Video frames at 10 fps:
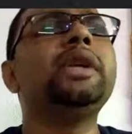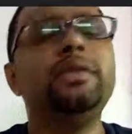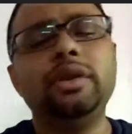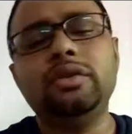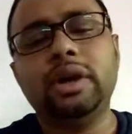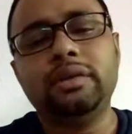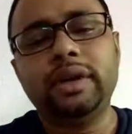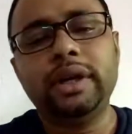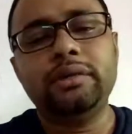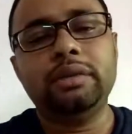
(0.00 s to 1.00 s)
give you a
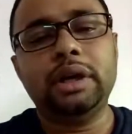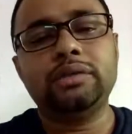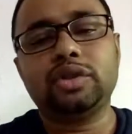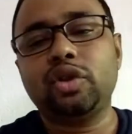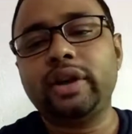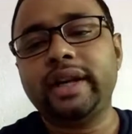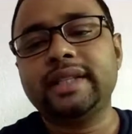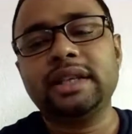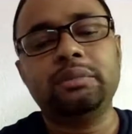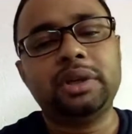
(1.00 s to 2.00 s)
very short
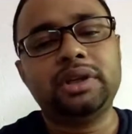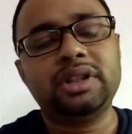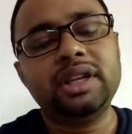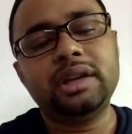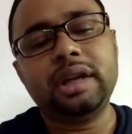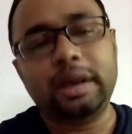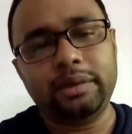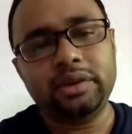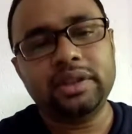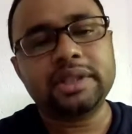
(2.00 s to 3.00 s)
example. Think
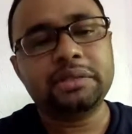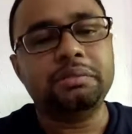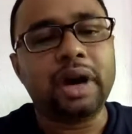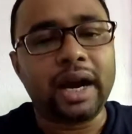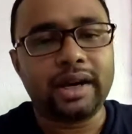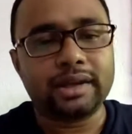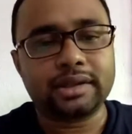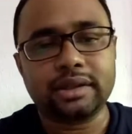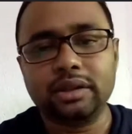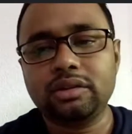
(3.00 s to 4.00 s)
about this
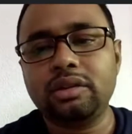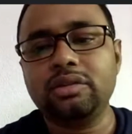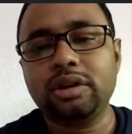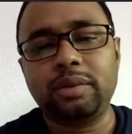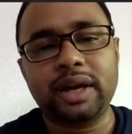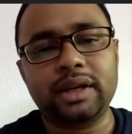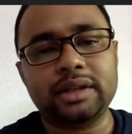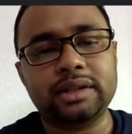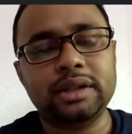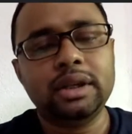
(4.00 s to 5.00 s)
virus,
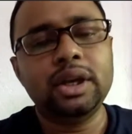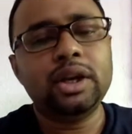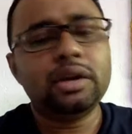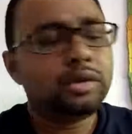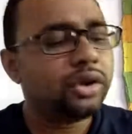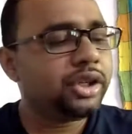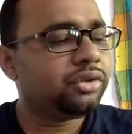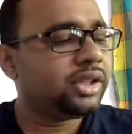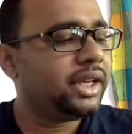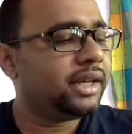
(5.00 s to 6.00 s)
coronavirus. Don't you
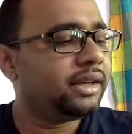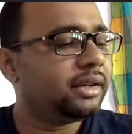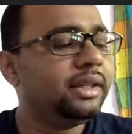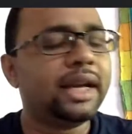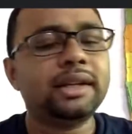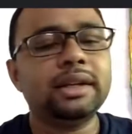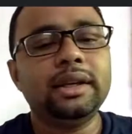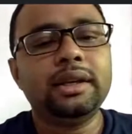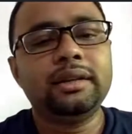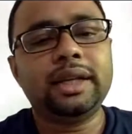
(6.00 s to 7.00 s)
think that
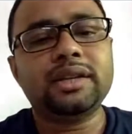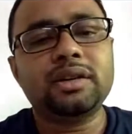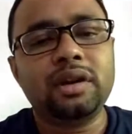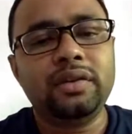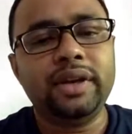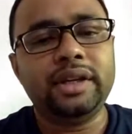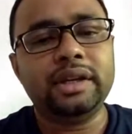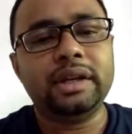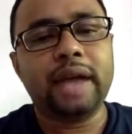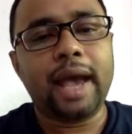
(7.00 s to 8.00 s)
COVID
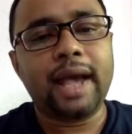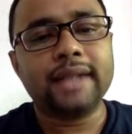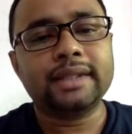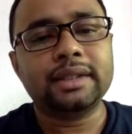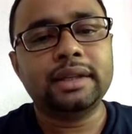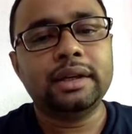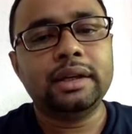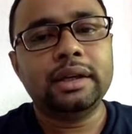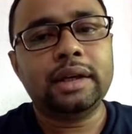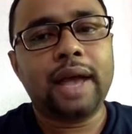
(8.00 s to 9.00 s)
has
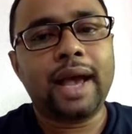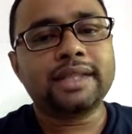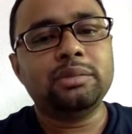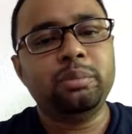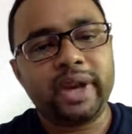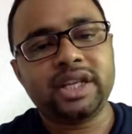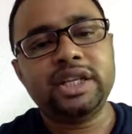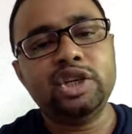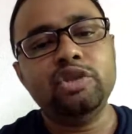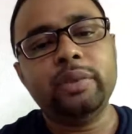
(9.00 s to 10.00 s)
made
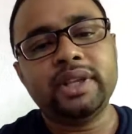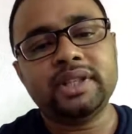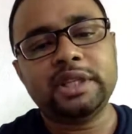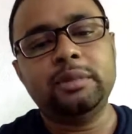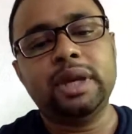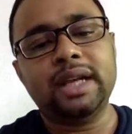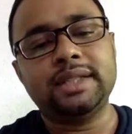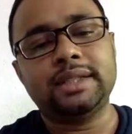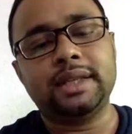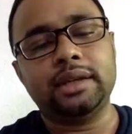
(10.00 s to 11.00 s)
human
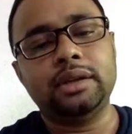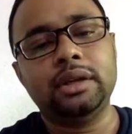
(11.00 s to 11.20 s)
civilization